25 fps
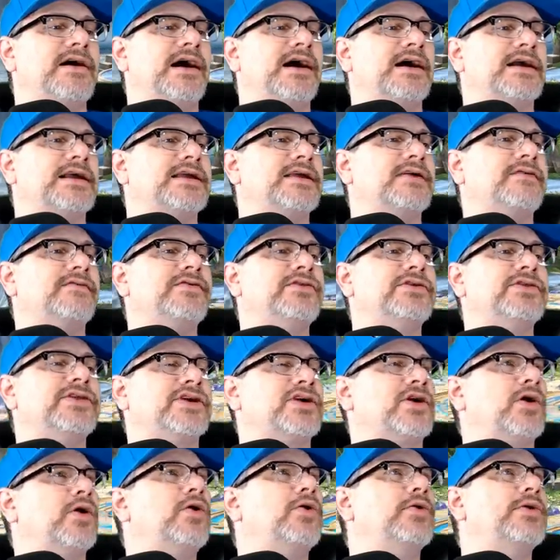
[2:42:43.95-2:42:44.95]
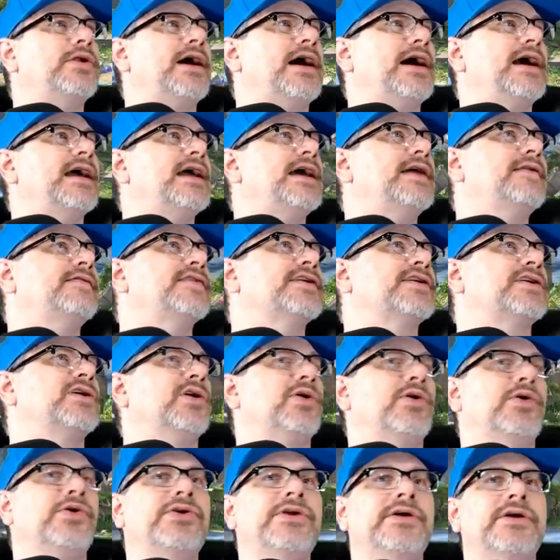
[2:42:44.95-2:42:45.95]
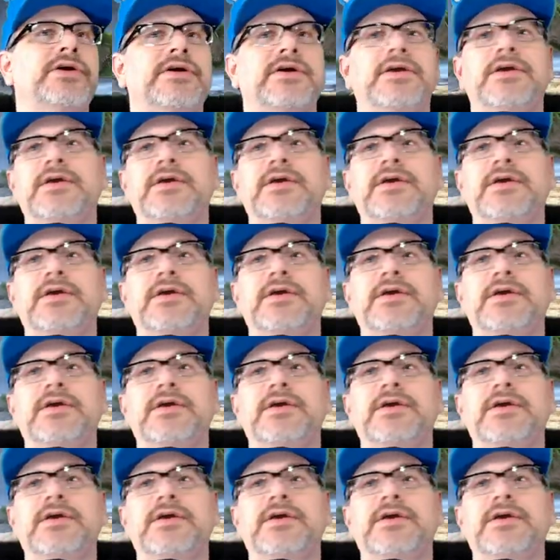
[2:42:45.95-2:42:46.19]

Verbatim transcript: I'll give you the code. I have the code.